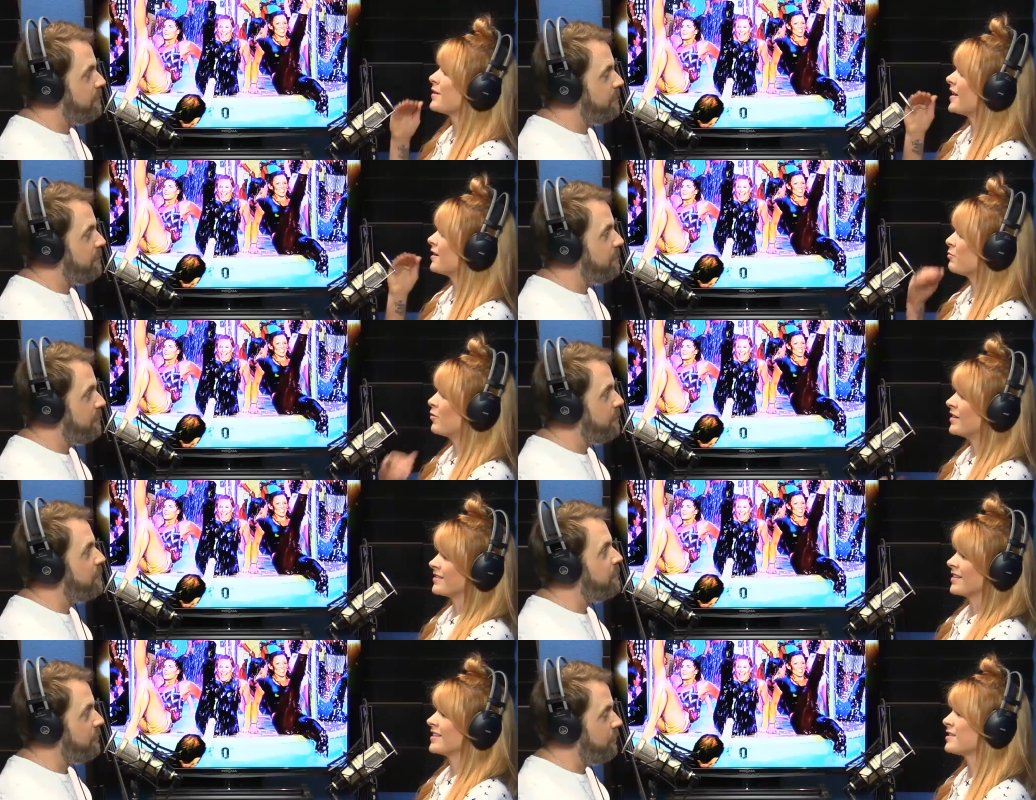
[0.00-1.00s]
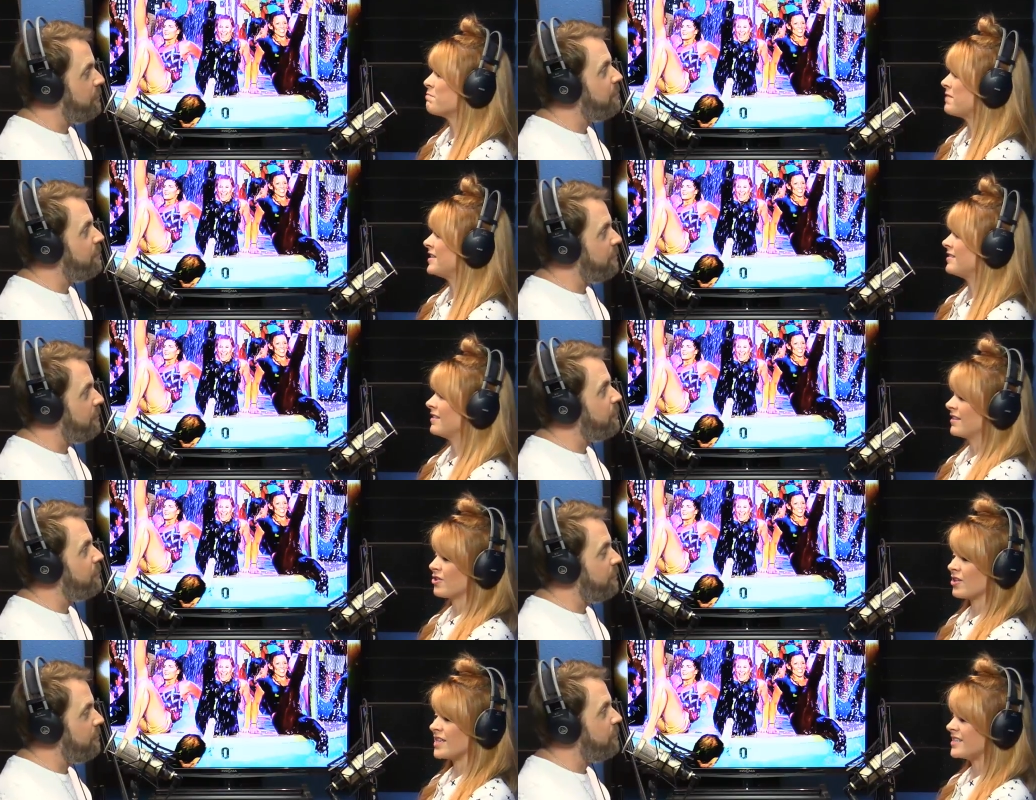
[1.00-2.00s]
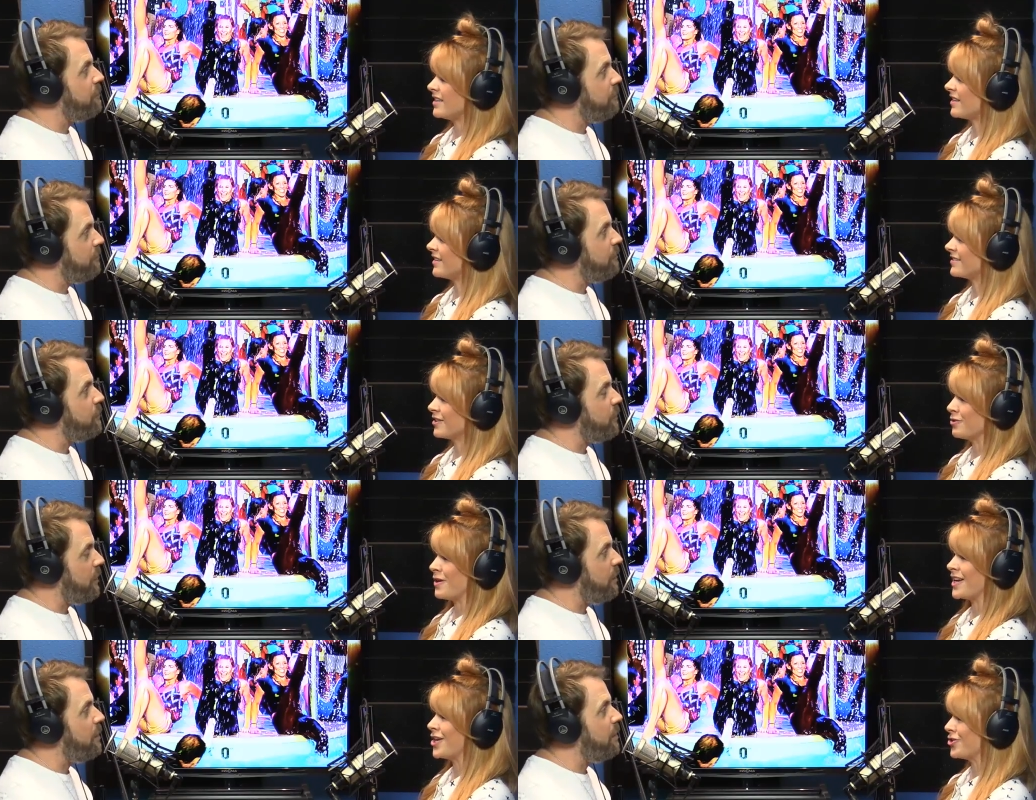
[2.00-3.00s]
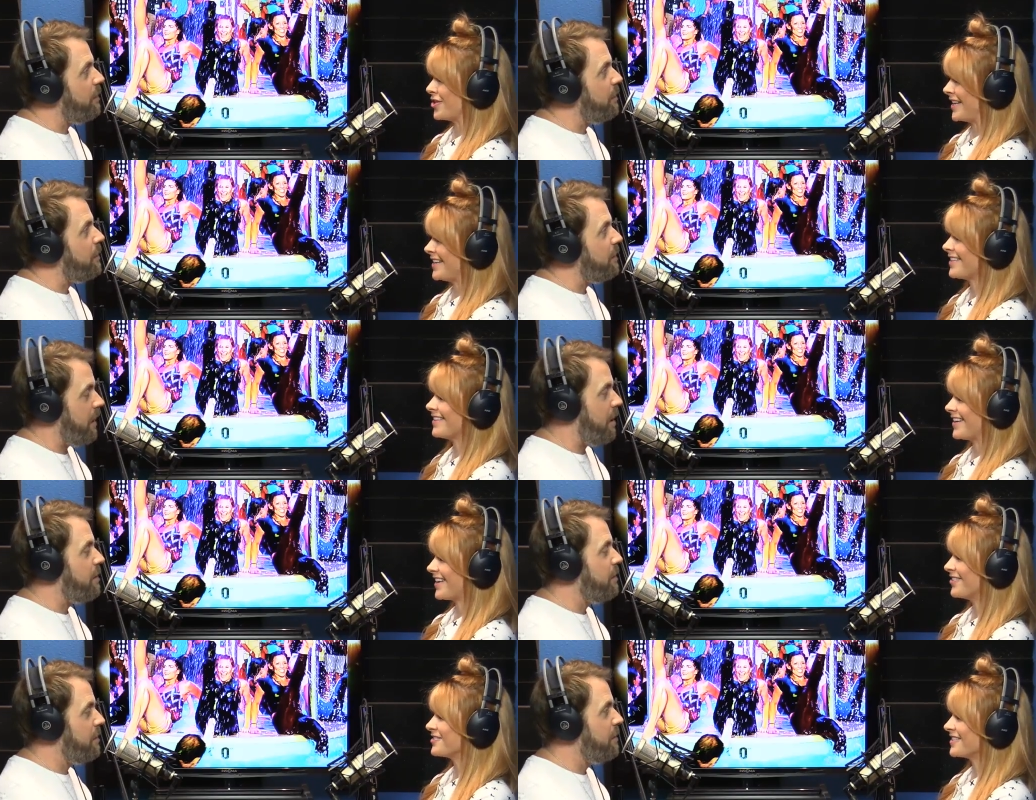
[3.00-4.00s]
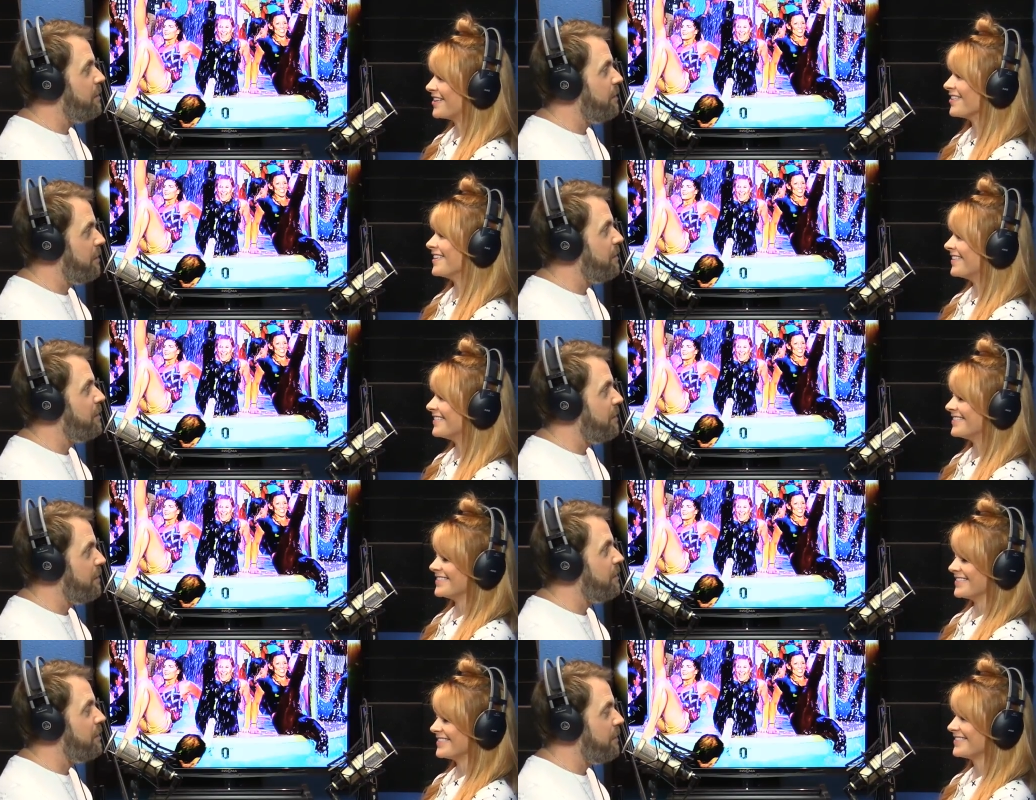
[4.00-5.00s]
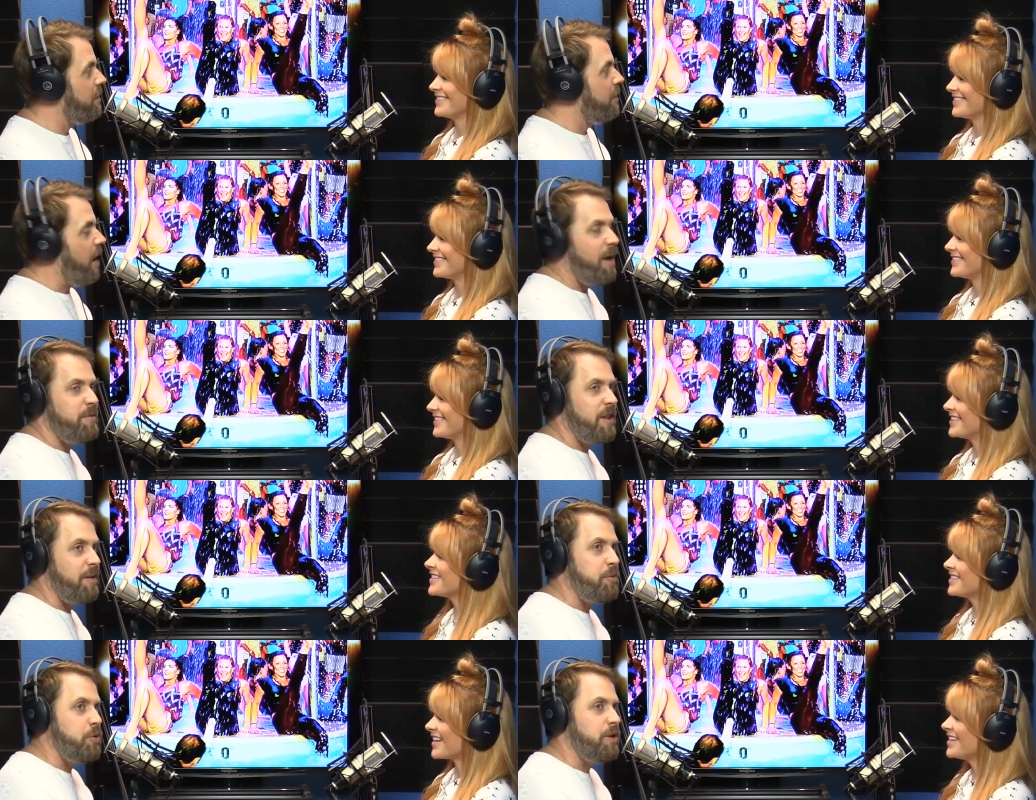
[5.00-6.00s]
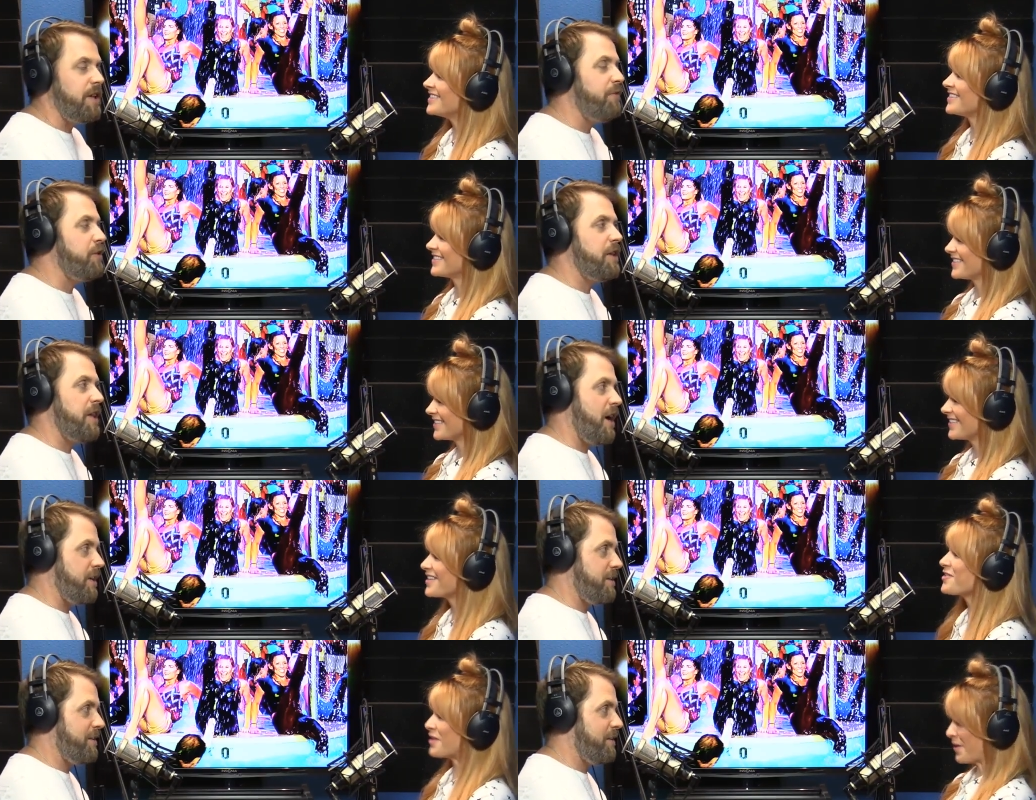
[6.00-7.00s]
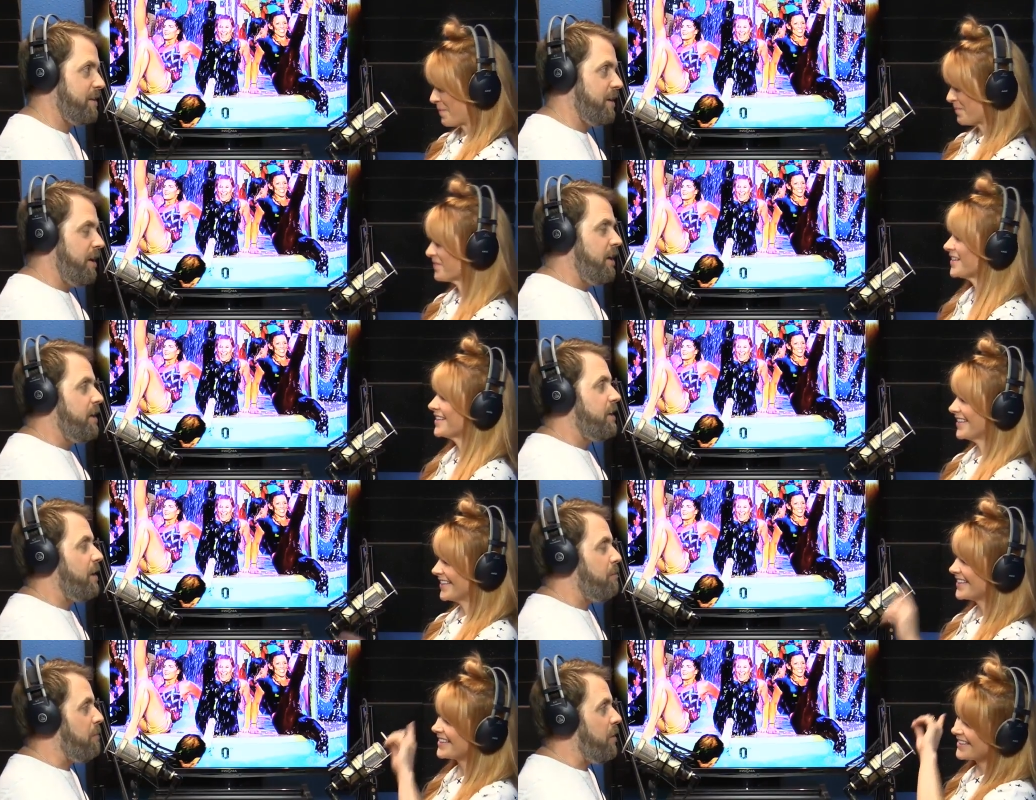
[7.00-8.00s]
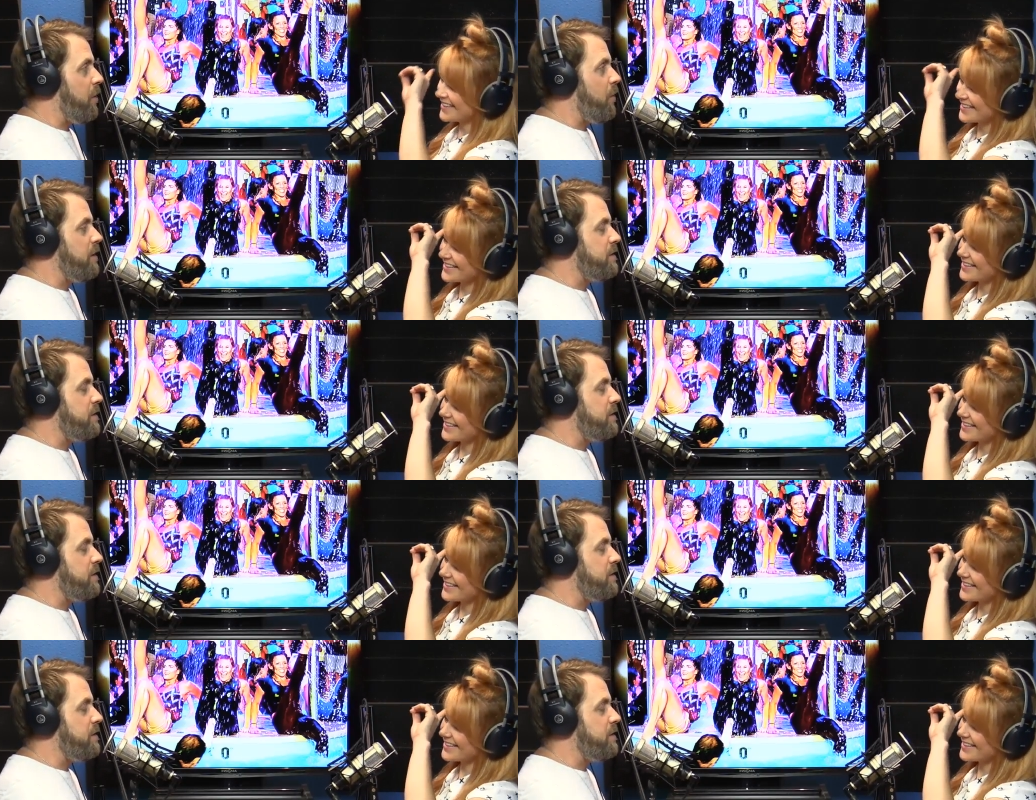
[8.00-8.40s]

Speaker 1: head up once. Like it's amazing the crazy things that go on underneath. Yeah, how scary it is. And
Speaker 2: I've been on that intense. pool level a lot. Yep you, you know, it's,